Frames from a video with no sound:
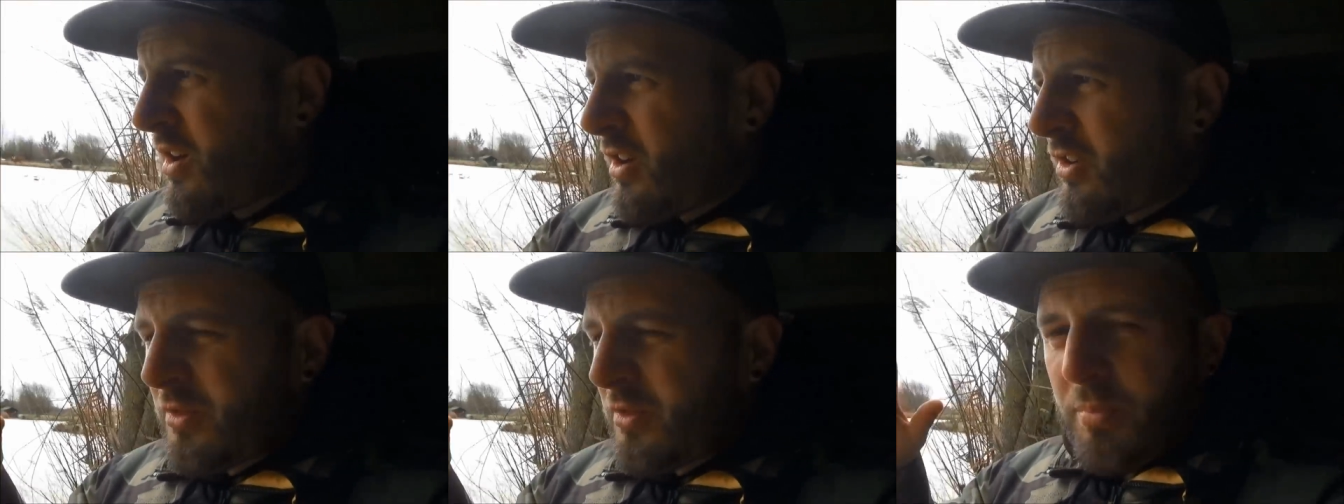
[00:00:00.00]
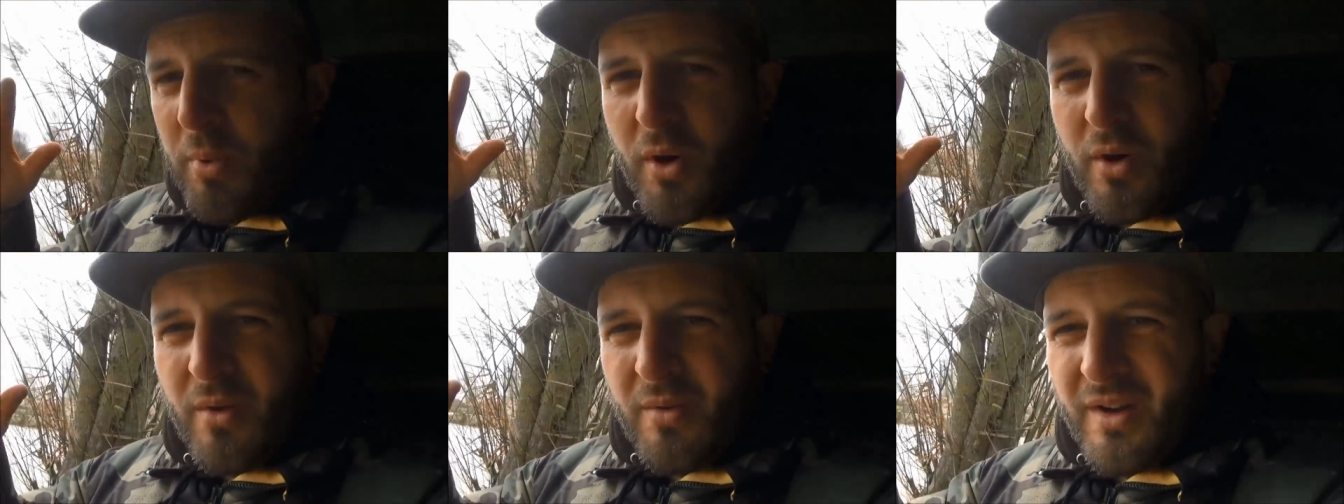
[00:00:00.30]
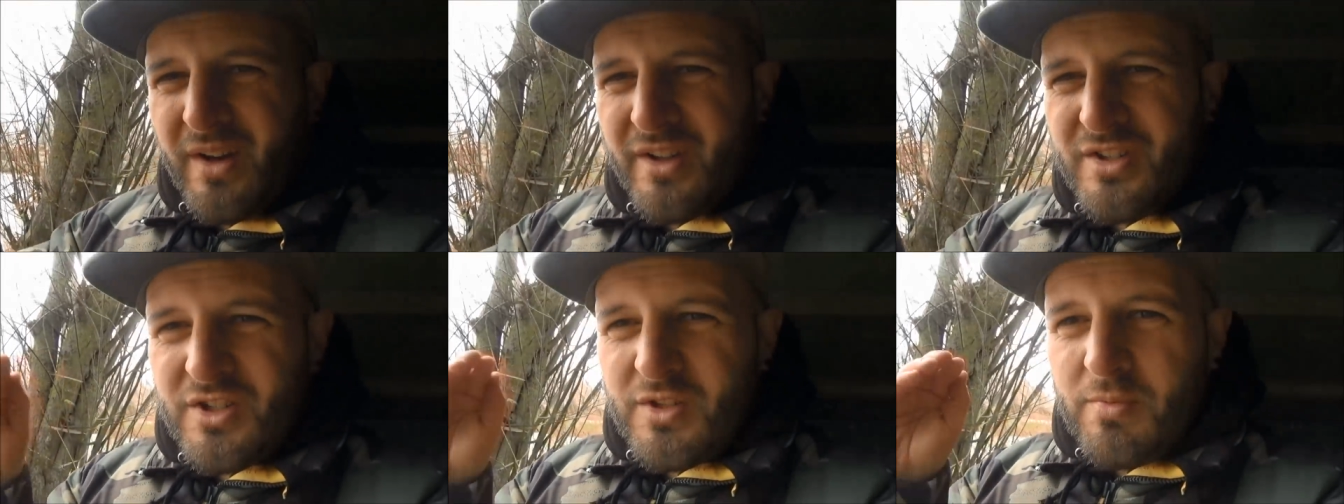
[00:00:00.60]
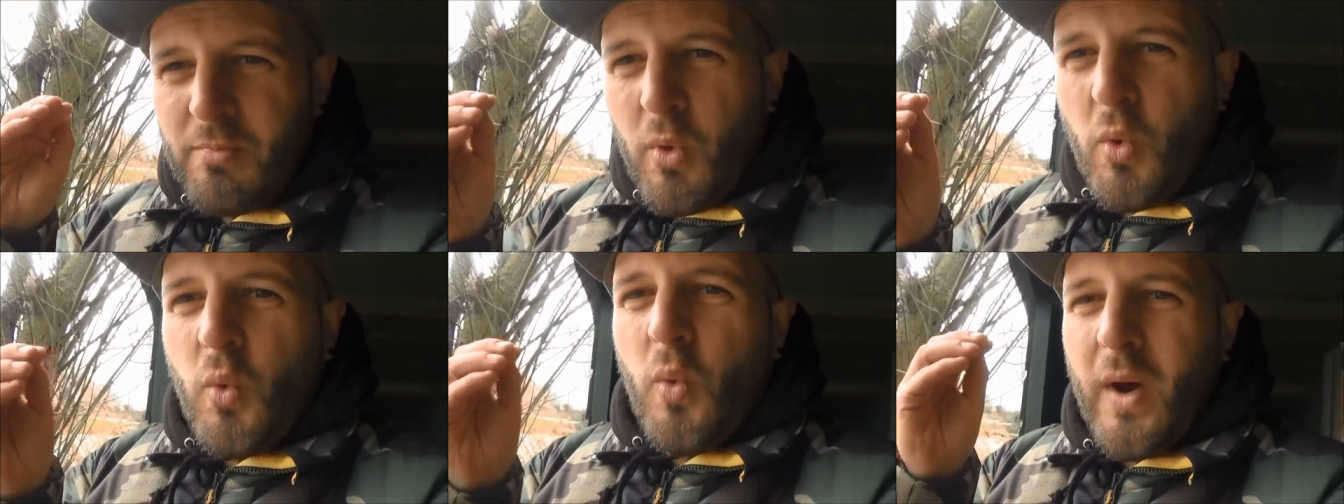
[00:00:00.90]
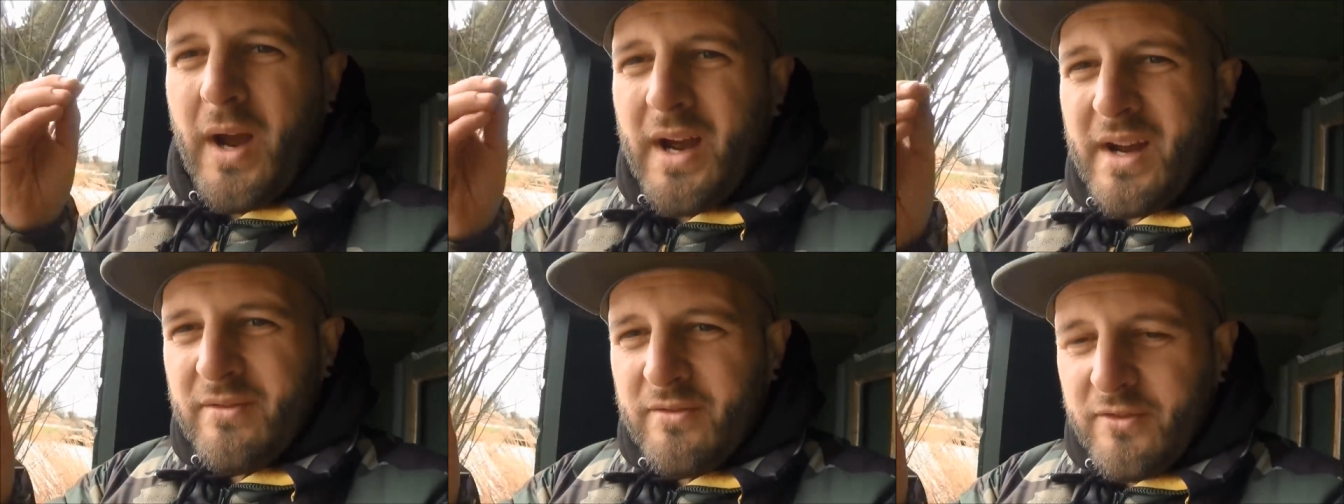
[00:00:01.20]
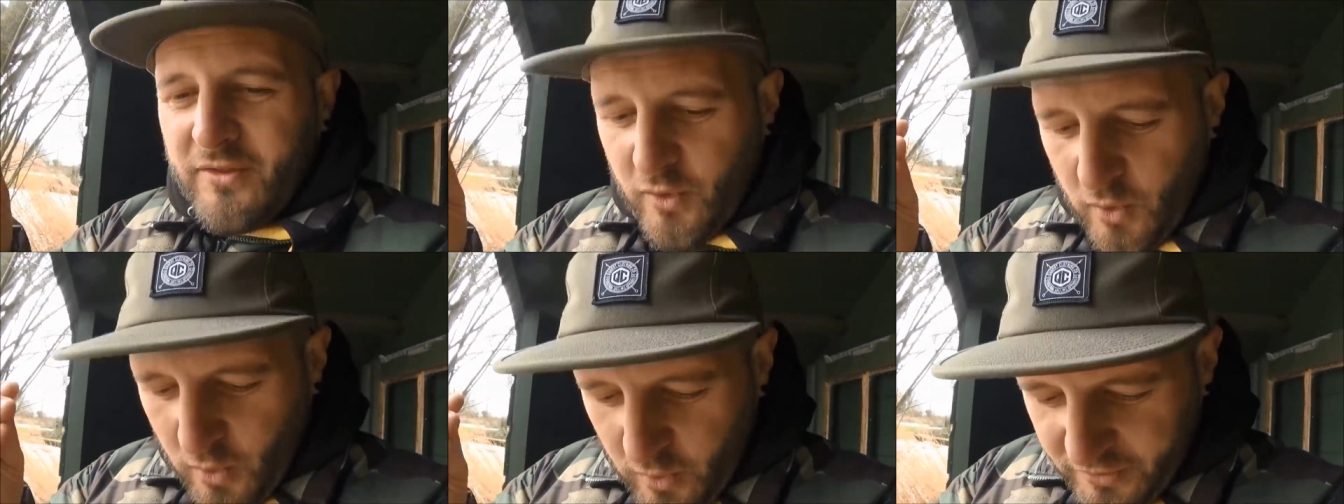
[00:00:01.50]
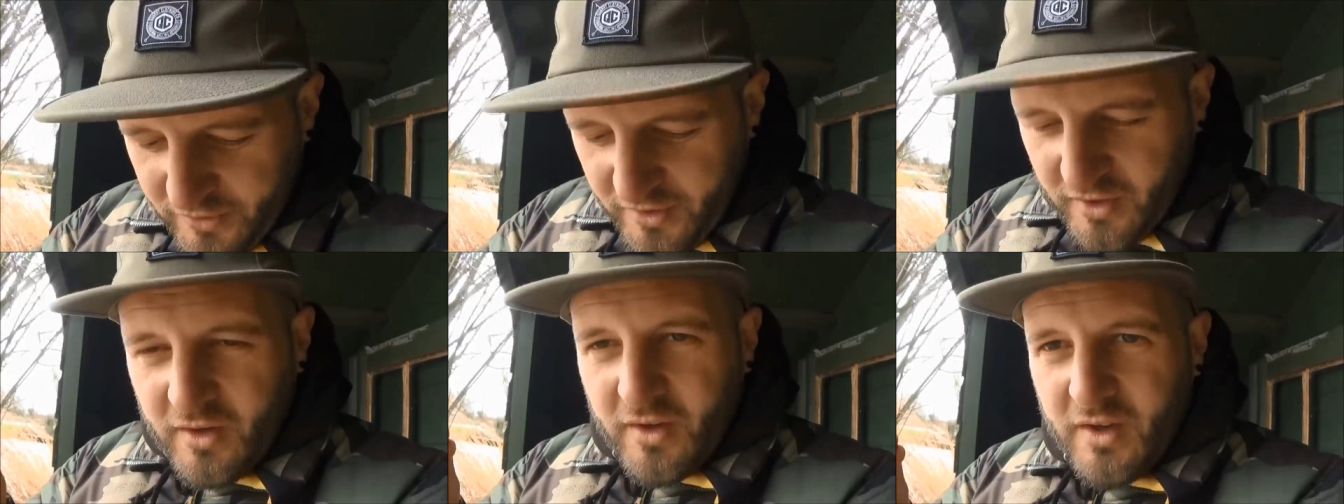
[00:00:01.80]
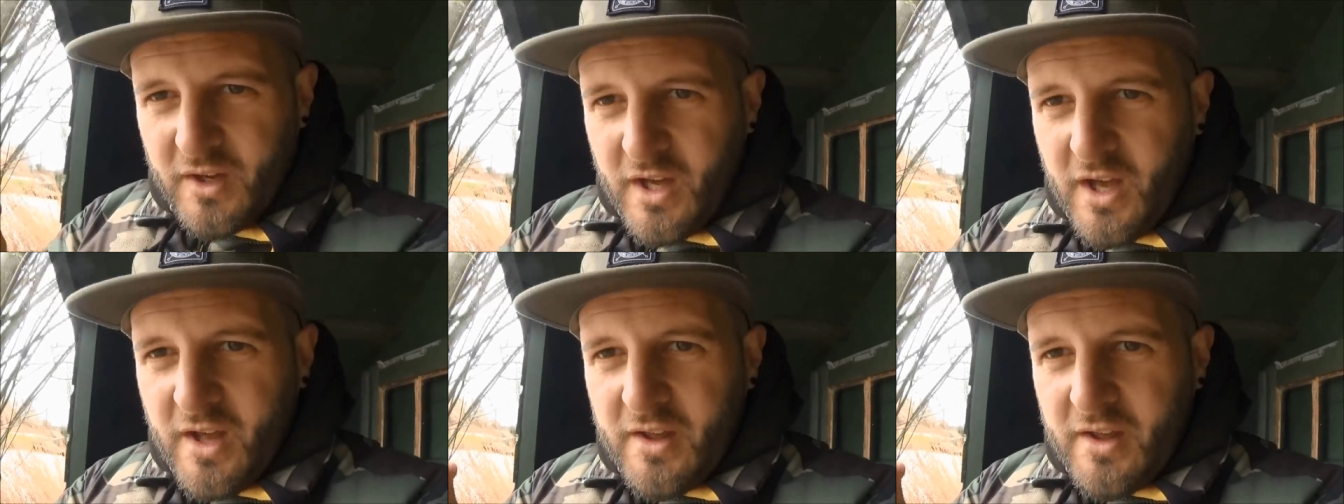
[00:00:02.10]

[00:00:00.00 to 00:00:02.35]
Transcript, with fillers: I've put a small handful of the